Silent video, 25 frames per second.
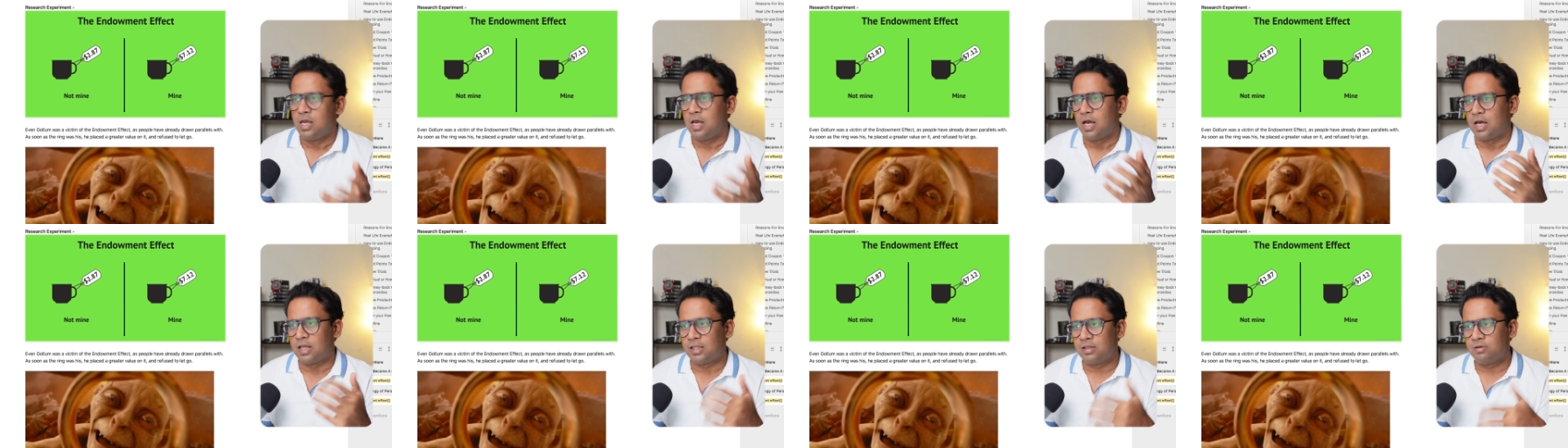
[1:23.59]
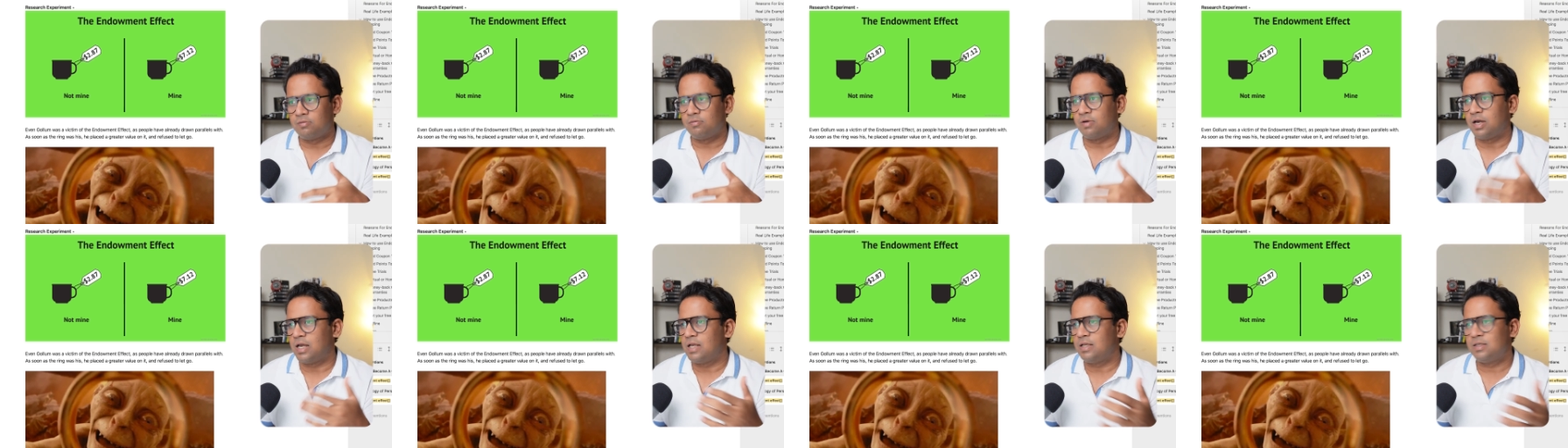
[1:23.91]

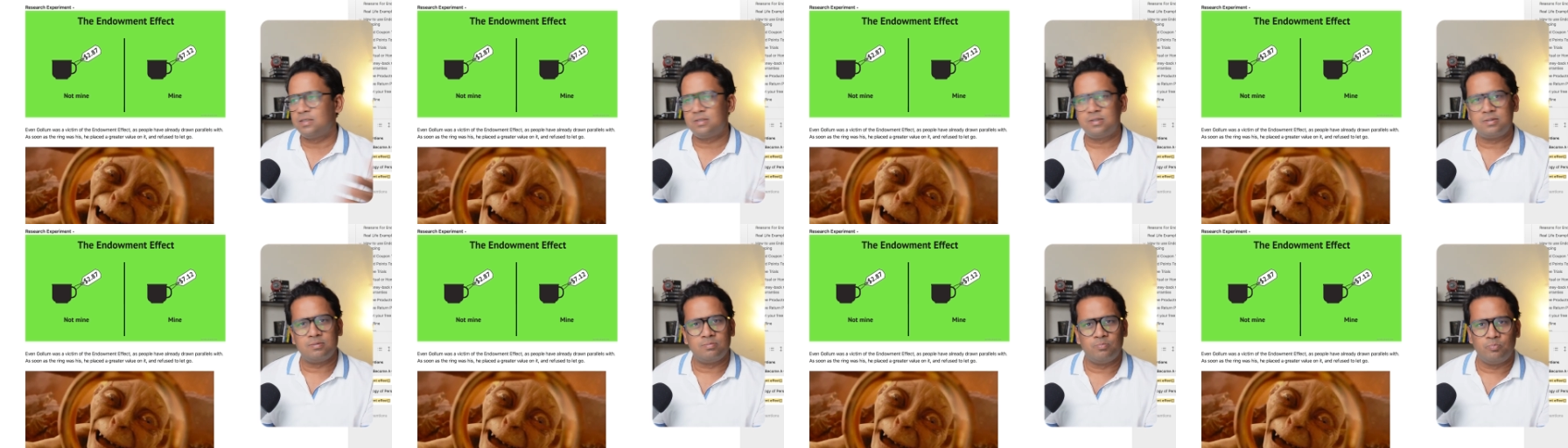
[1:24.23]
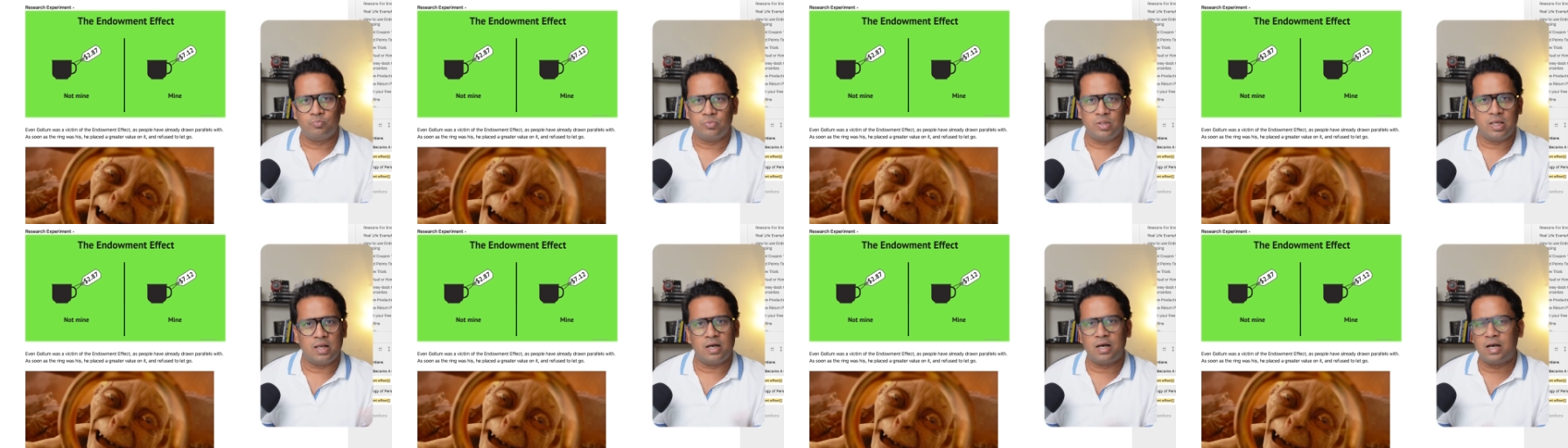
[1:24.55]
Otherwise,
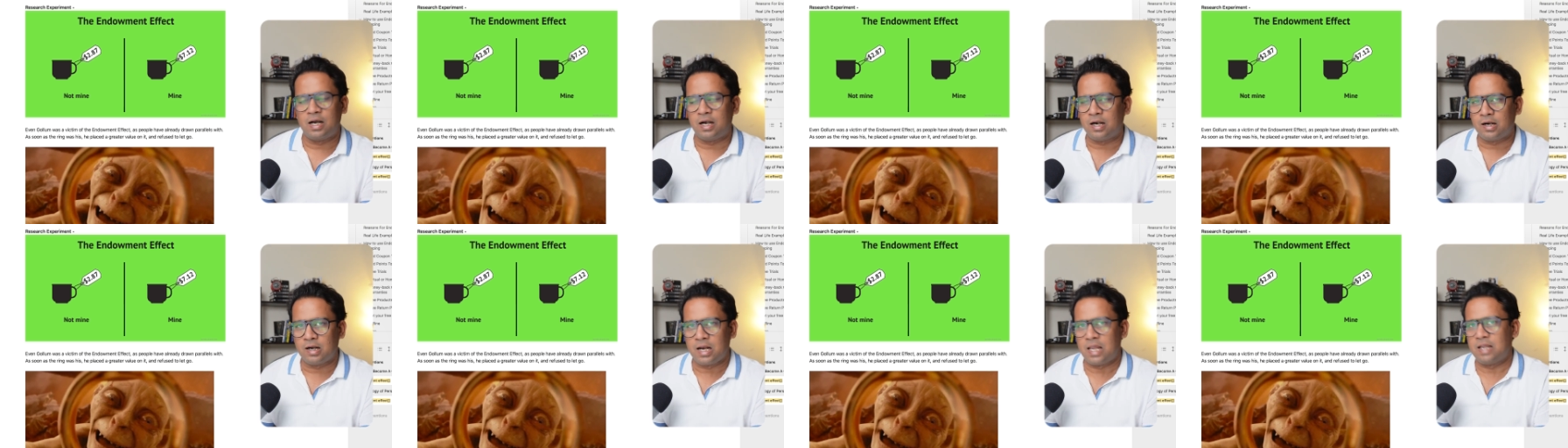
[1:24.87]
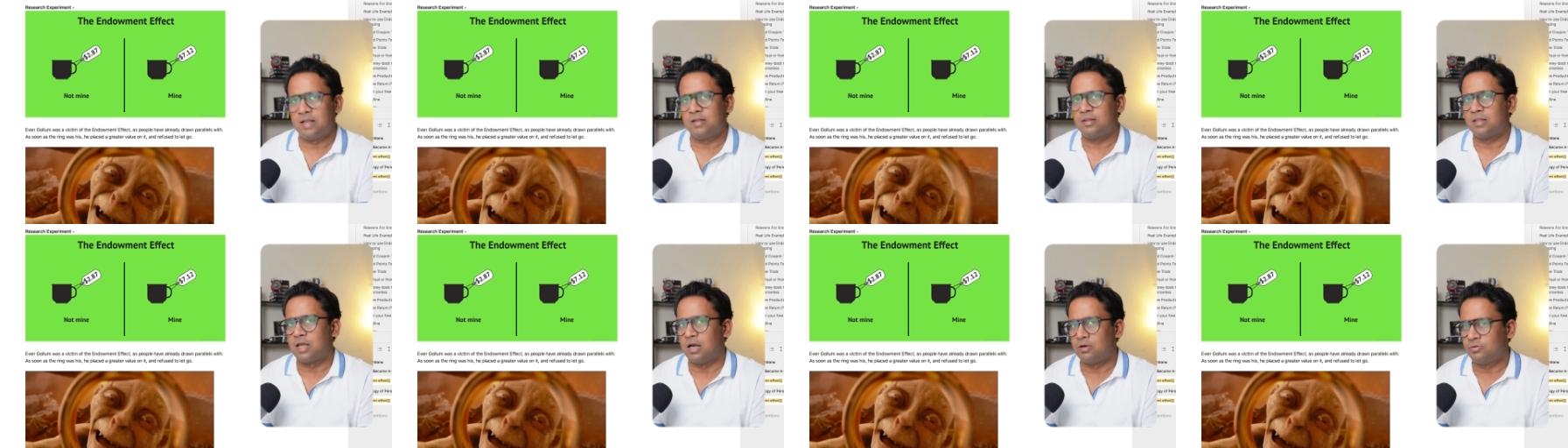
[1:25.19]
there are
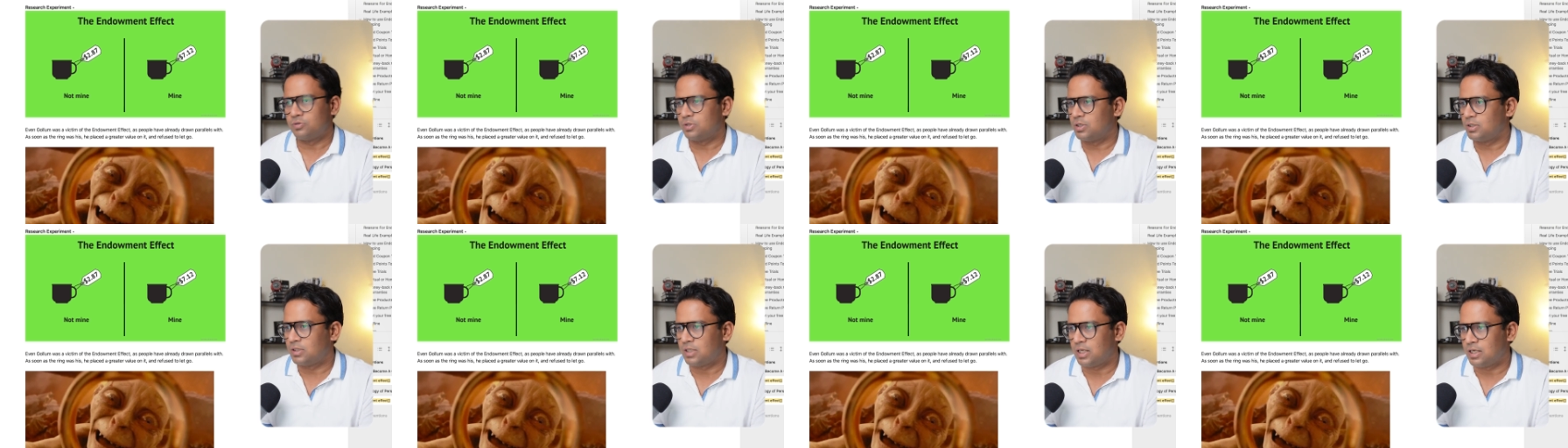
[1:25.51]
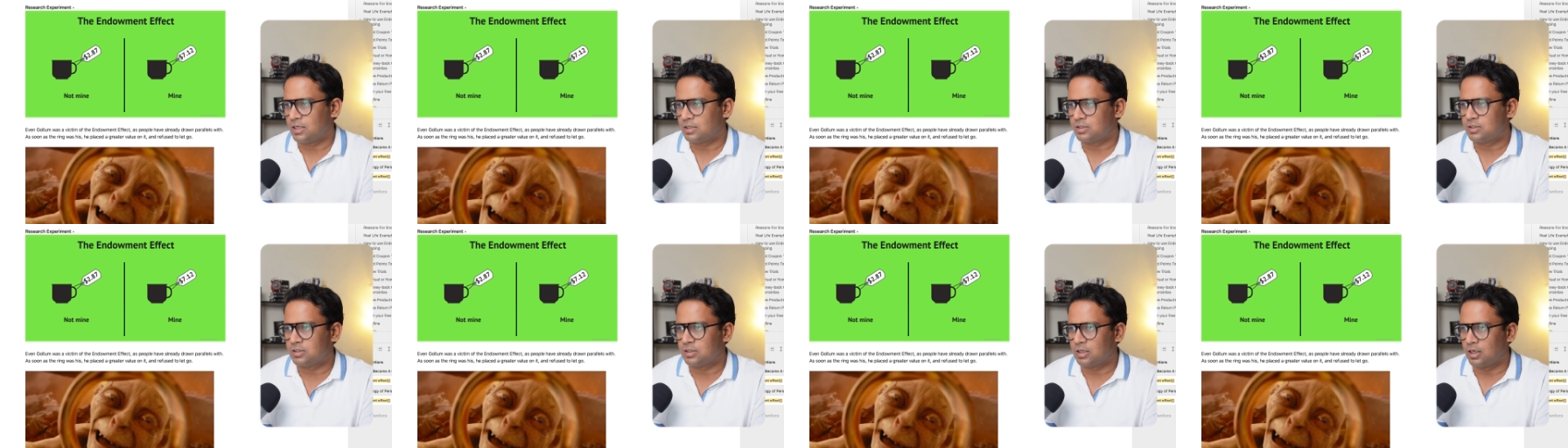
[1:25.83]
like 1,000
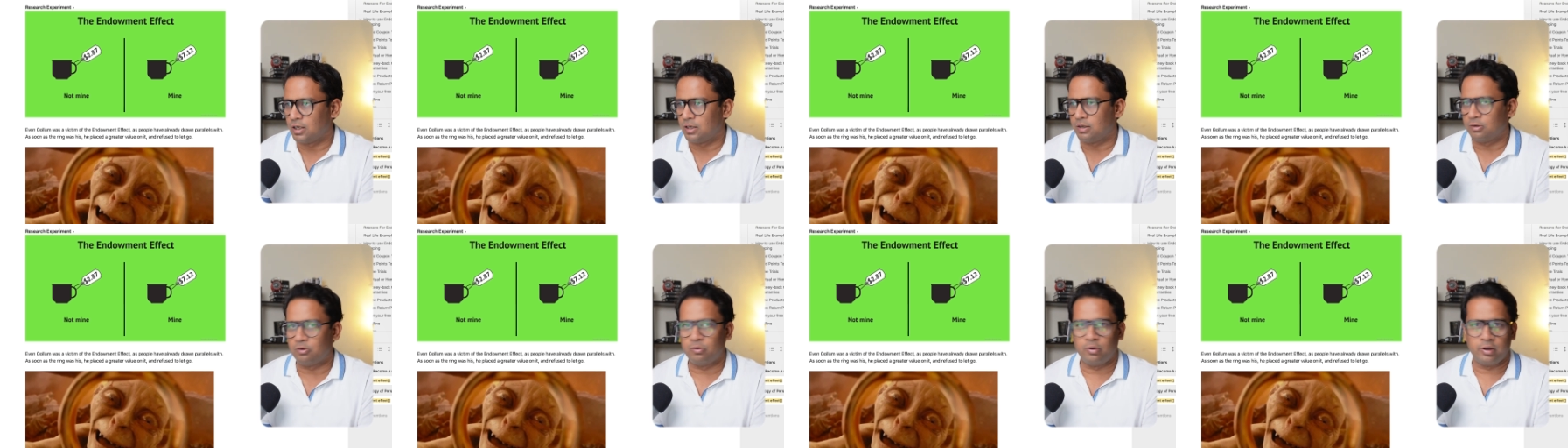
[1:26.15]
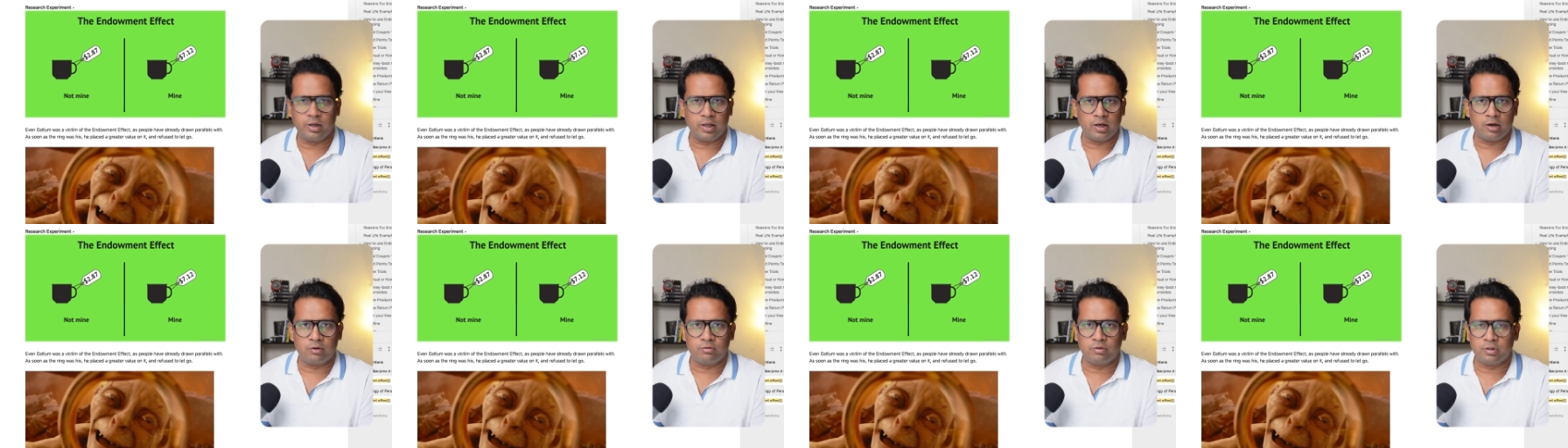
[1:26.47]
things
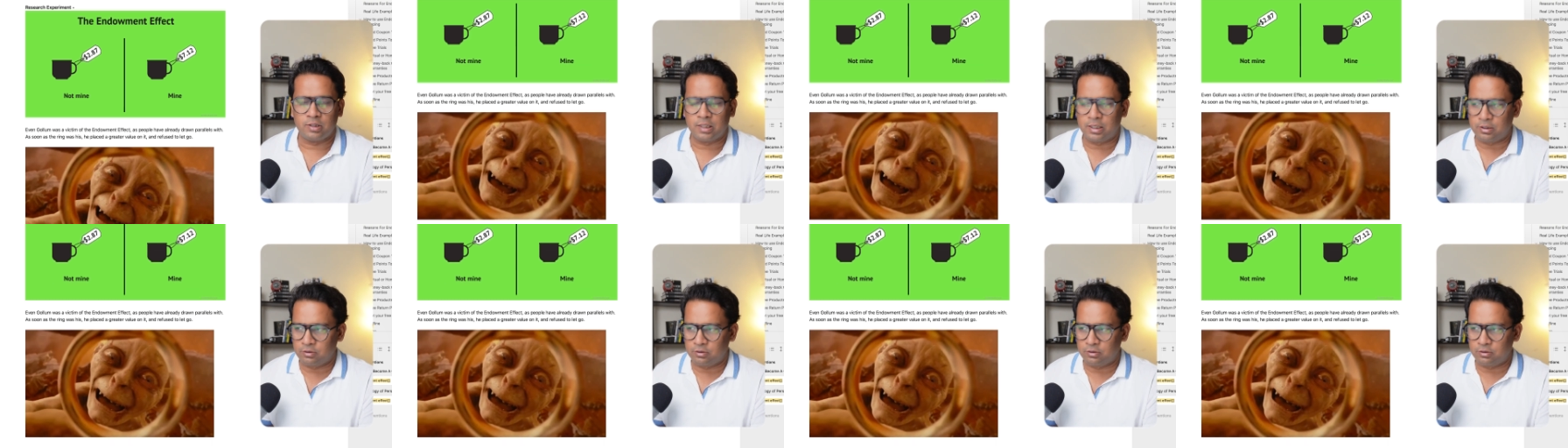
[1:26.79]
going around in the